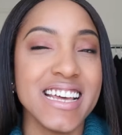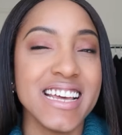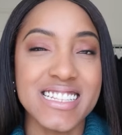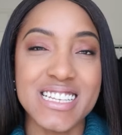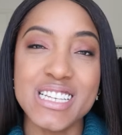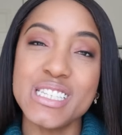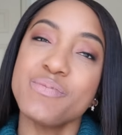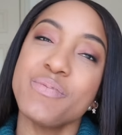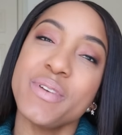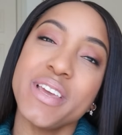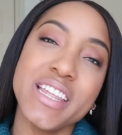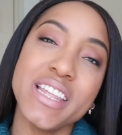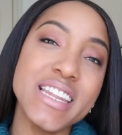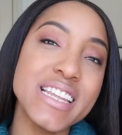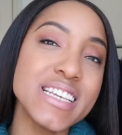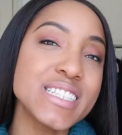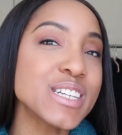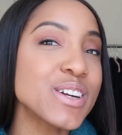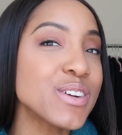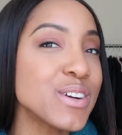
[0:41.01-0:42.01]
to spend
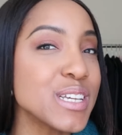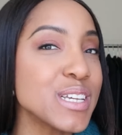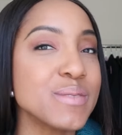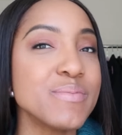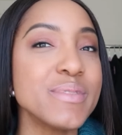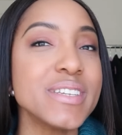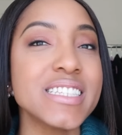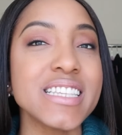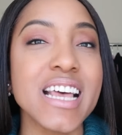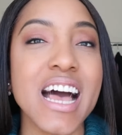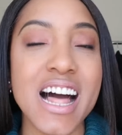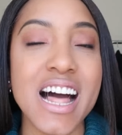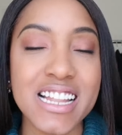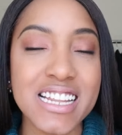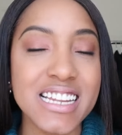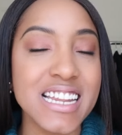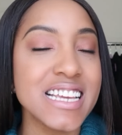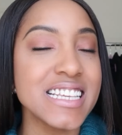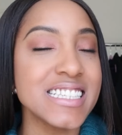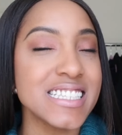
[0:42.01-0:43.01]
this Christmas
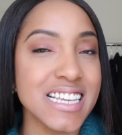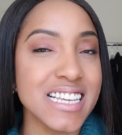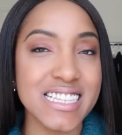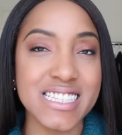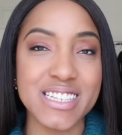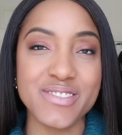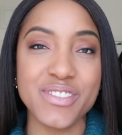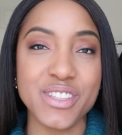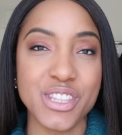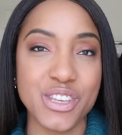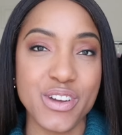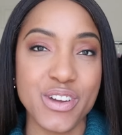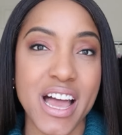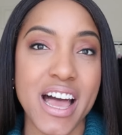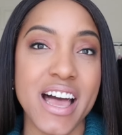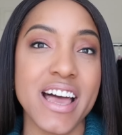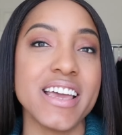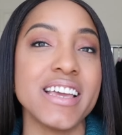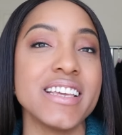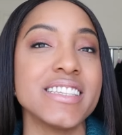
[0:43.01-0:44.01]
holiday season with you
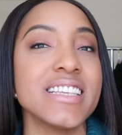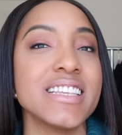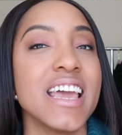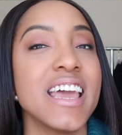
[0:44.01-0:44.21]
guys,